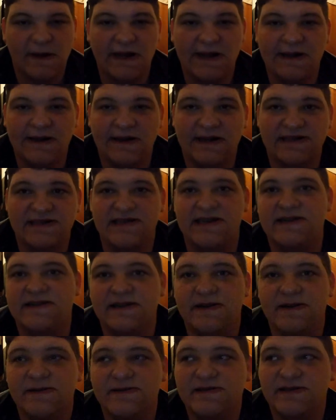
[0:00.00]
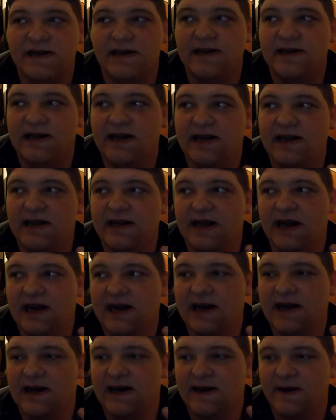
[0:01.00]
in Los Santos, and then
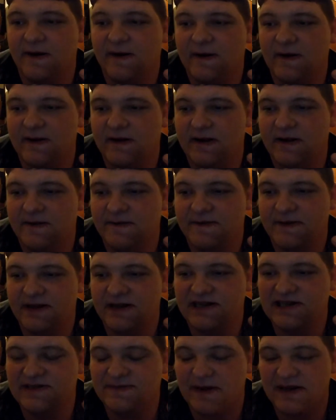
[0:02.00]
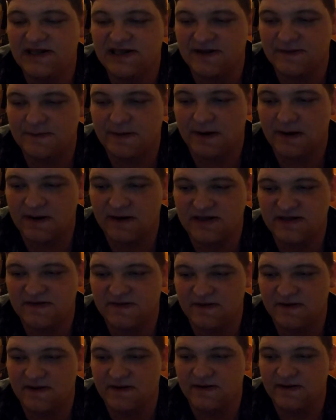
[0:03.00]
I got all of the spaceship
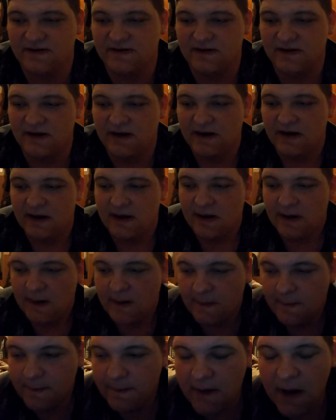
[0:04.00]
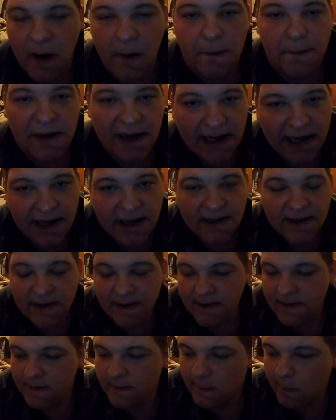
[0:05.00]
parts for Omega.